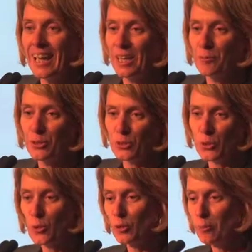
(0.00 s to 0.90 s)
And I'm going to
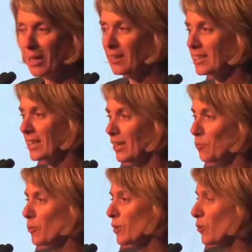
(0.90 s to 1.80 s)
talk about uh,
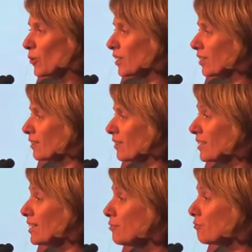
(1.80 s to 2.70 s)
what we're calling
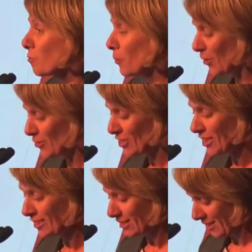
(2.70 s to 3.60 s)
the IF
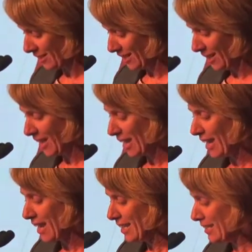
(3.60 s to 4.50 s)
project
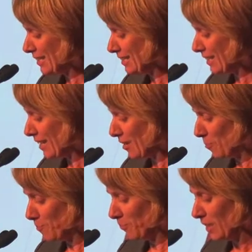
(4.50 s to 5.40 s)
and
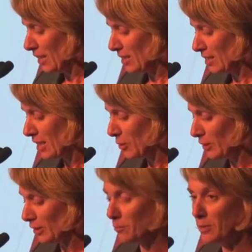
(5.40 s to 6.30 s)
um, tell you a
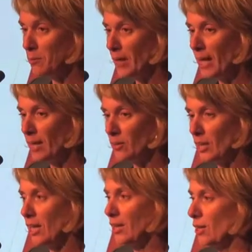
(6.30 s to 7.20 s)
little bit about
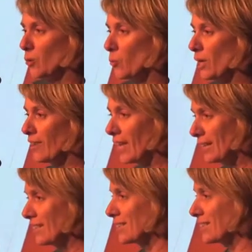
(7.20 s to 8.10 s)
uh, where that
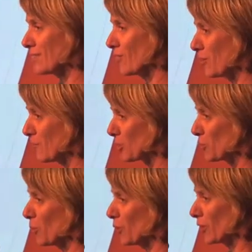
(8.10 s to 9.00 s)
is. It's very much
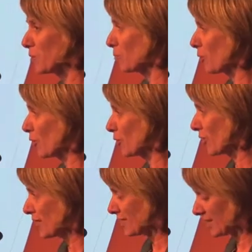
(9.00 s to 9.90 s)
a work in
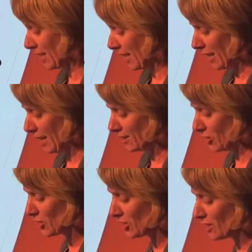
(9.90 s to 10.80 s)
progress. And
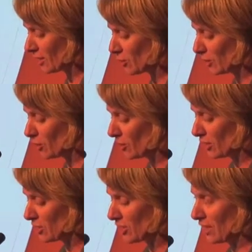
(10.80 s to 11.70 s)
I'd just like to
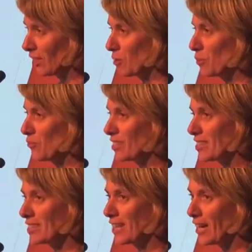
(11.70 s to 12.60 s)
acknowledge a couple of the
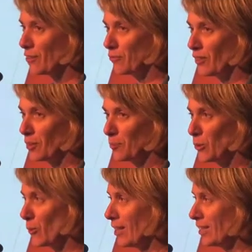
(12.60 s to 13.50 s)
staff um,
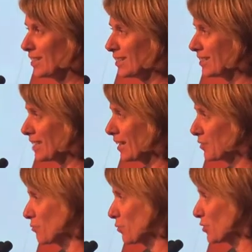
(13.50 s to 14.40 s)
who aren't here today,
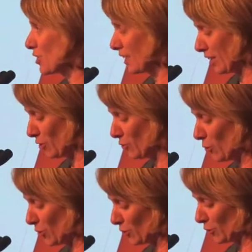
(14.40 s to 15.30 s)
unfortunately, who've
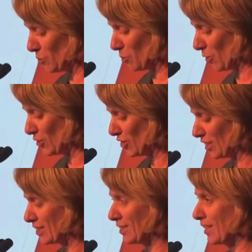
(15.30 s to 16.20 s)
worked on the
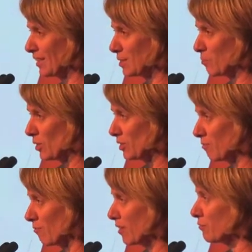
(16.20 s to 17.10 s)
project, and that's
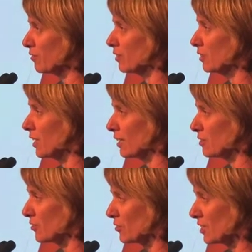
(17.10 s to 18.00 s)
Brendan Radford and
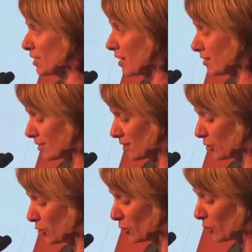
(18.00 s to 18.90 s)
Susie Yates at
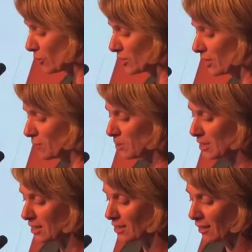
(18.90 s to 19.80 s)
Q C O S in
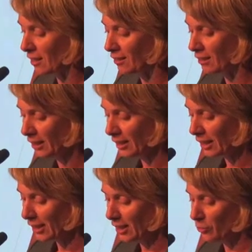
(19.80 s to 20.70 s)
particular,
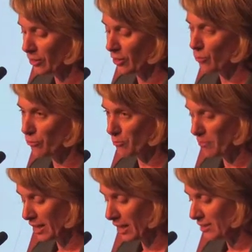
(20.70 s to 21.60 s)
uh, with help from
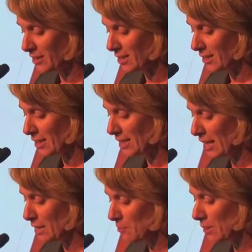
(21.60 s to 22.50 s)
many others in the
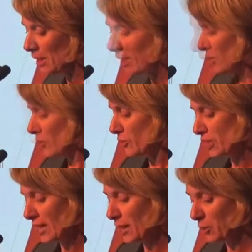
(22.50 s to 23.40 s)
team. So
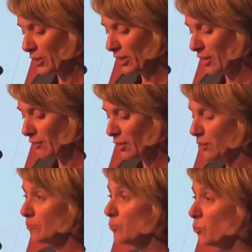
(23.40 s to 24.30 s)
today I'm going to
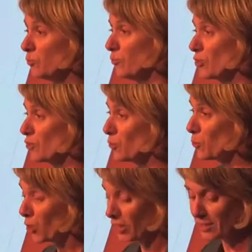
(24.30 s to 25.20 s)
cover, first of all,
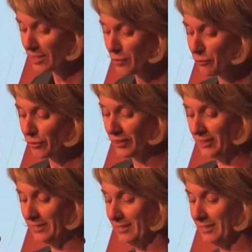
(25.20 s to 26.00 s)
what is IF,